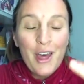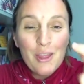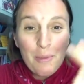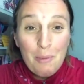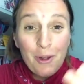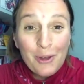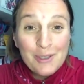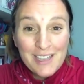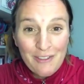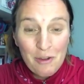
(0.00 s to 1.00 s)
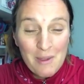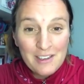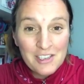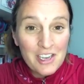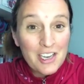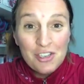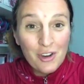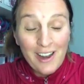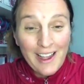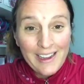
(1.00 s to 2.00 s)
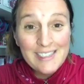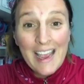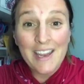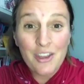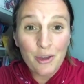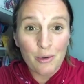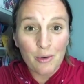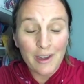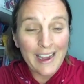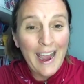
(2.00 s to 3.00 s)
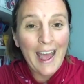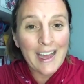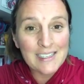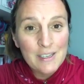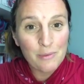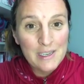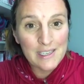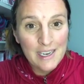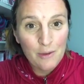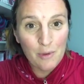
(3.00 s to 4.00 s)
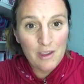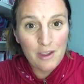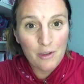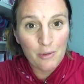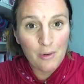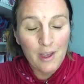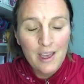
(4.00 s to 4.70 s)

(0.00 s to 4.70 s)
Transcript: the people whose life you're meant to change, your clients and you, it has to resonate with you.